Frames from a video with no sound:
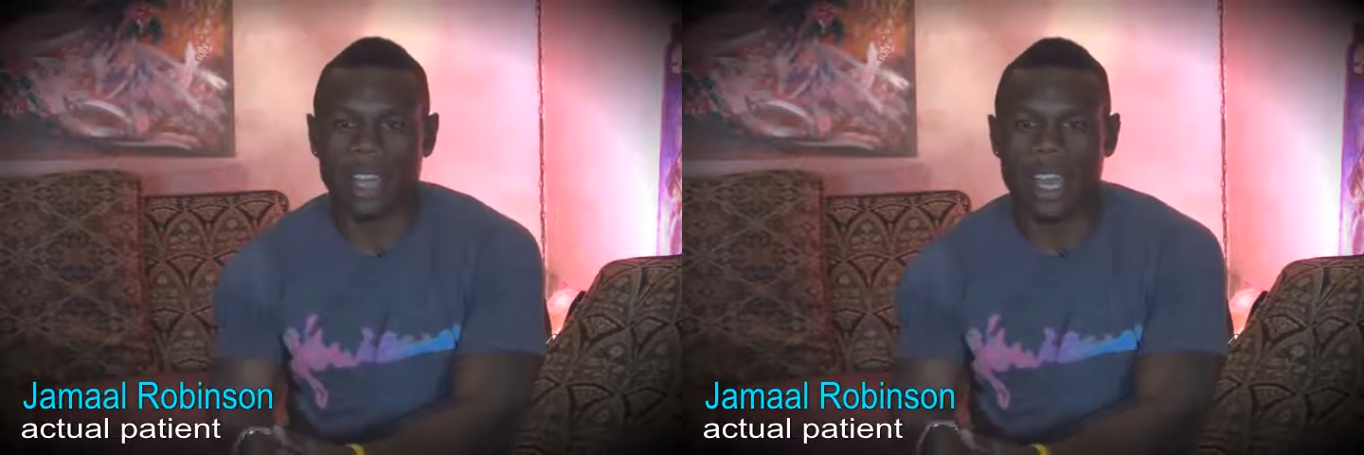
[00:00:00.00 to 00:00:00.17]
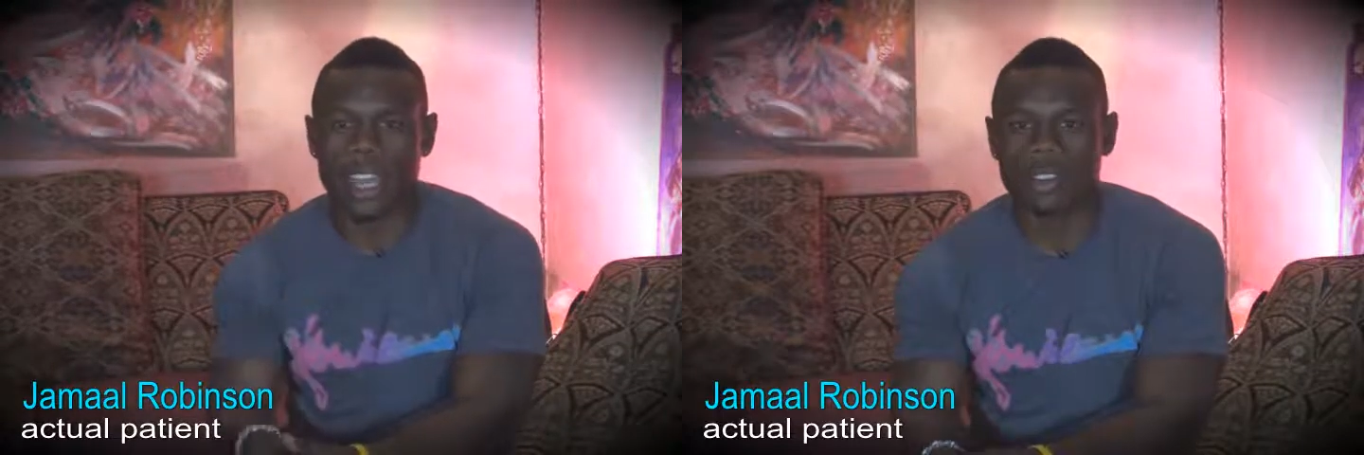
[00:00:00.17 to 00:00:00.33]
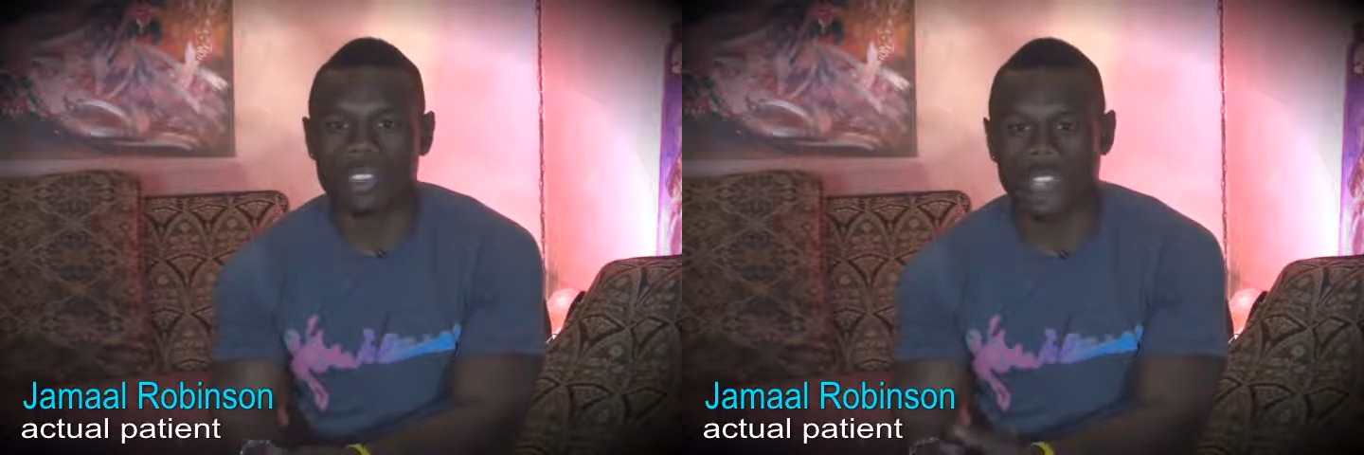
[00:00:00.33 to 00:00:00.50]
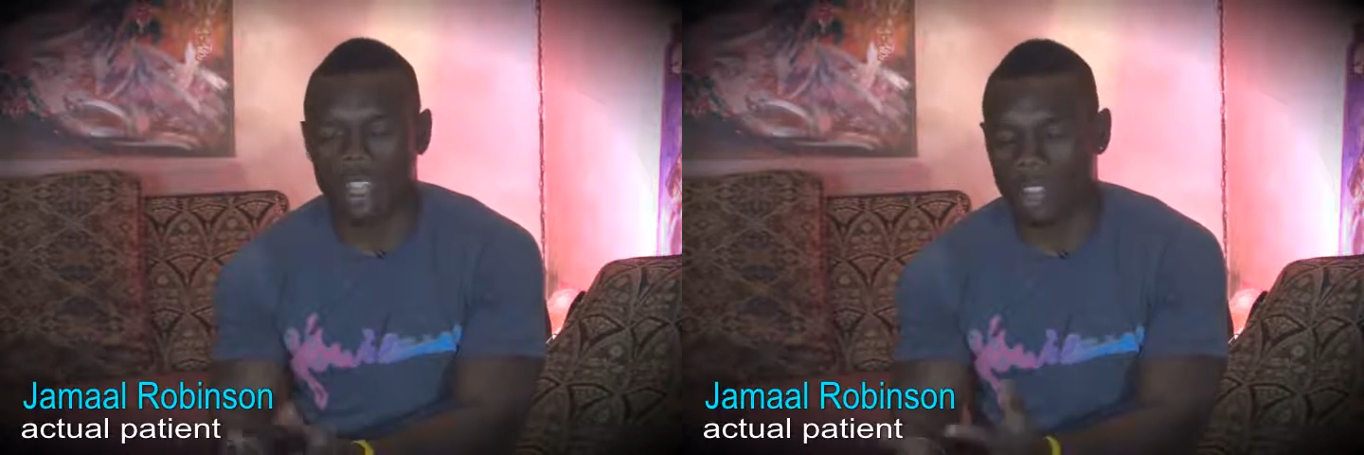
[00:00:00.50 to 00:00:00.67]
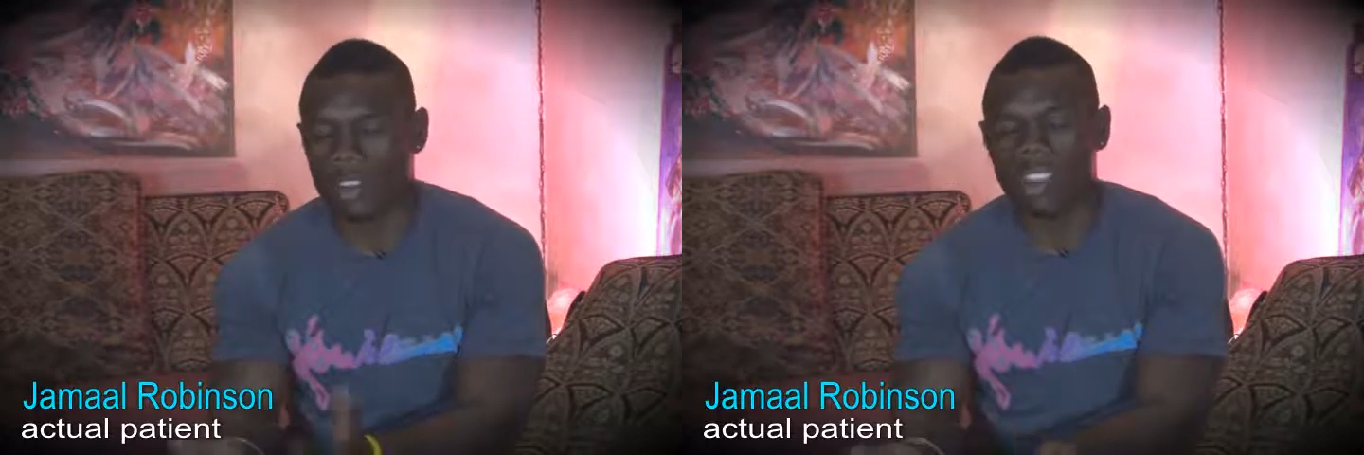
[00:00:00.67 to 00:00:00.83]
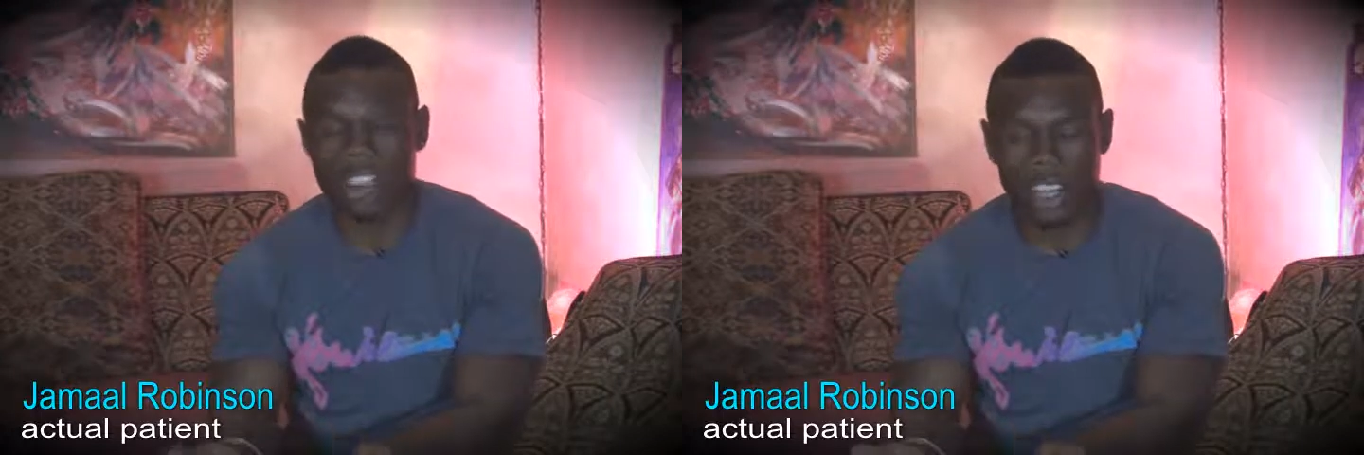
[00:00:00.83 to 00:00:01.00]
I had
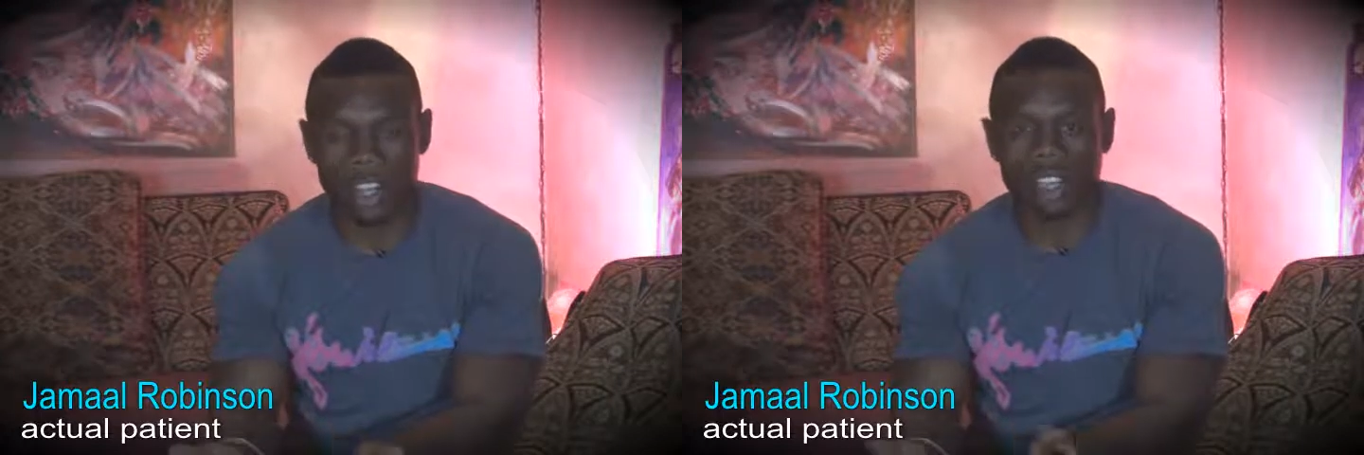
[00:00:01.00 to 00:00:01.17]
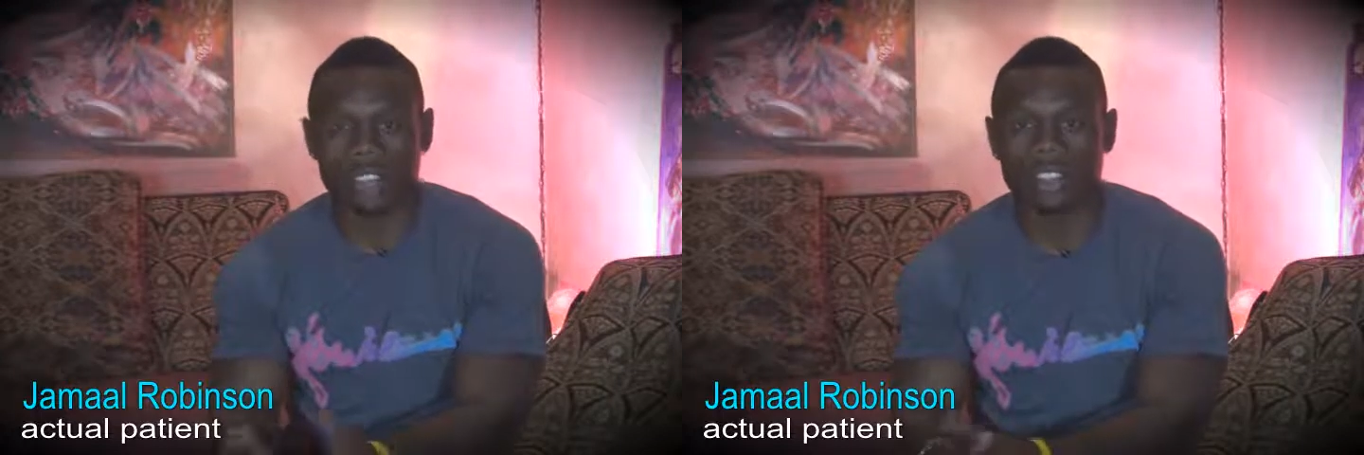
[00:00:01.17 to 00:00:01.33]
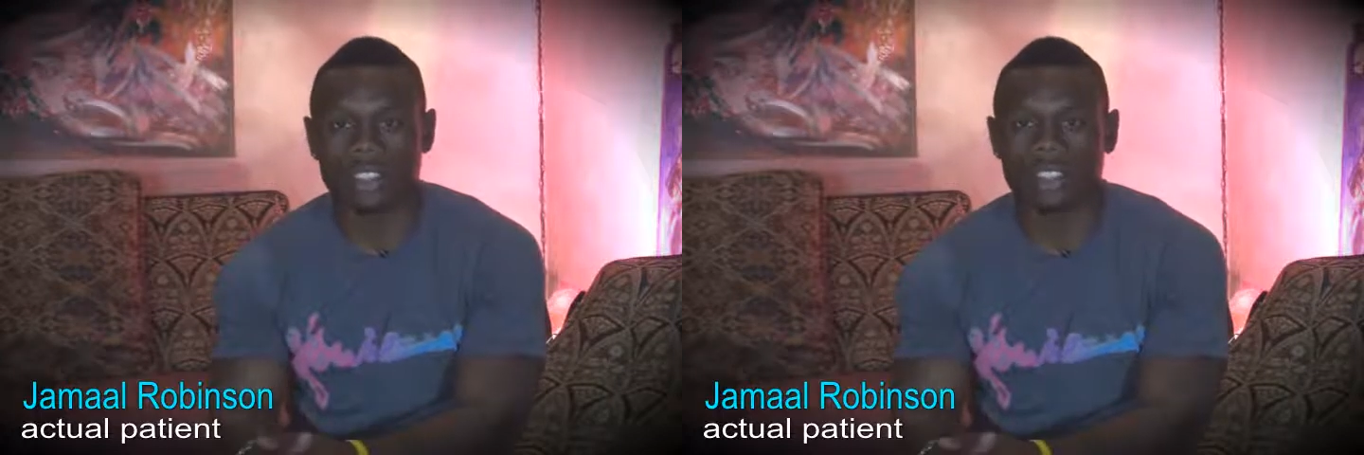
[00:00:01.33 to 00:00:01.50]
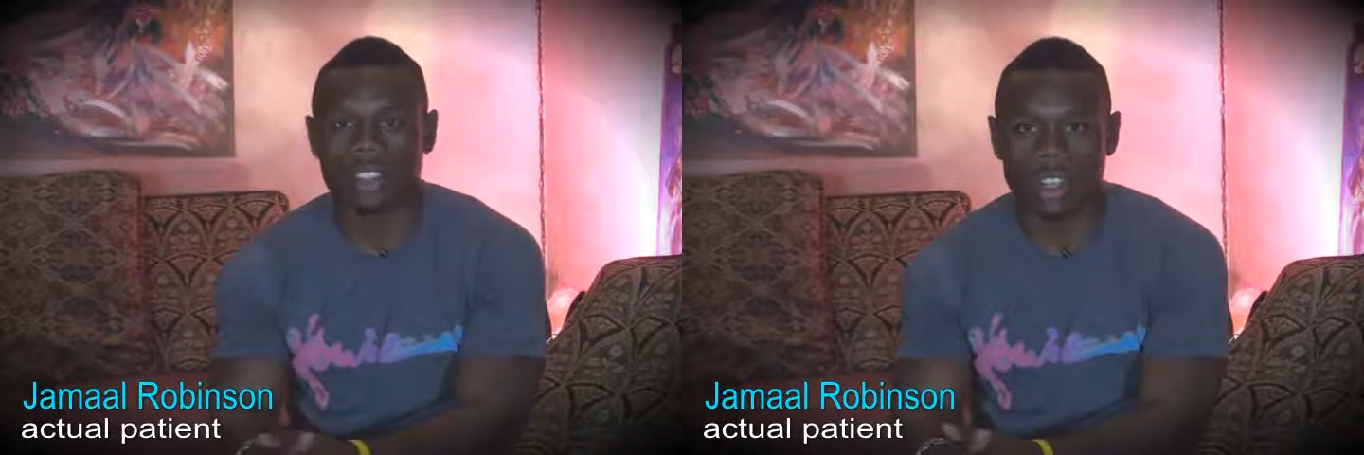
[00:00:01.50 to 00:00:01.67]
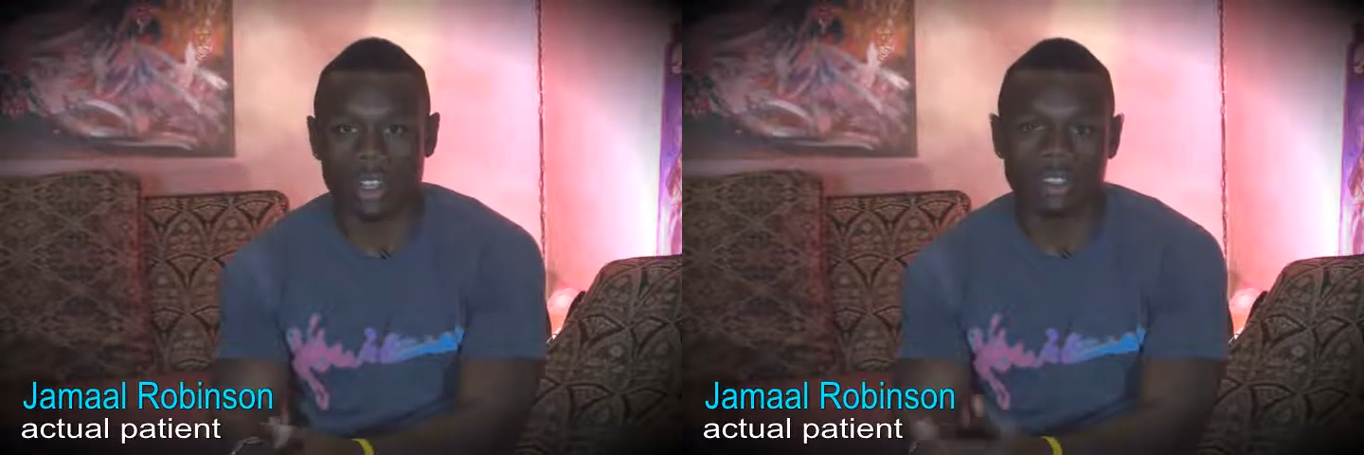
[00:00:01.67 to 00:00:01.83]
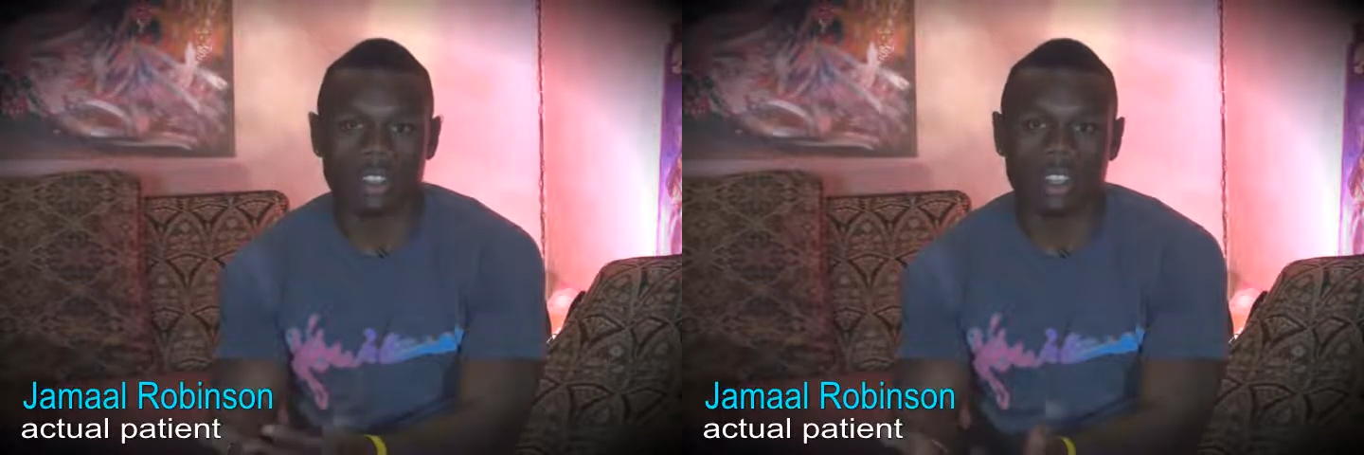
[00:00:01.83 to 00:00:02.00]
a retainer.
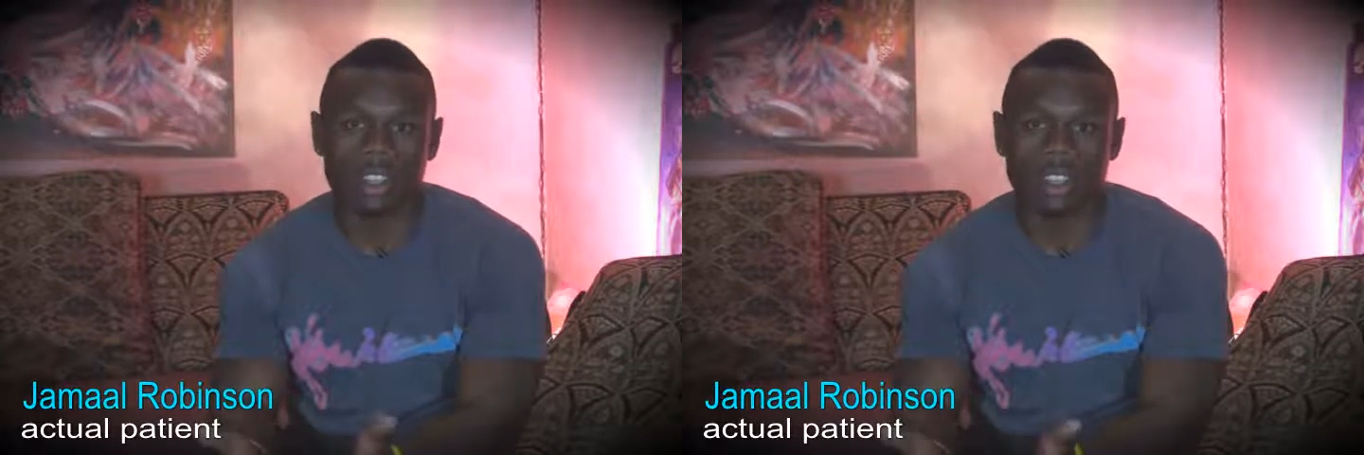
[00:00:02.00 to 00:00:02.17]
So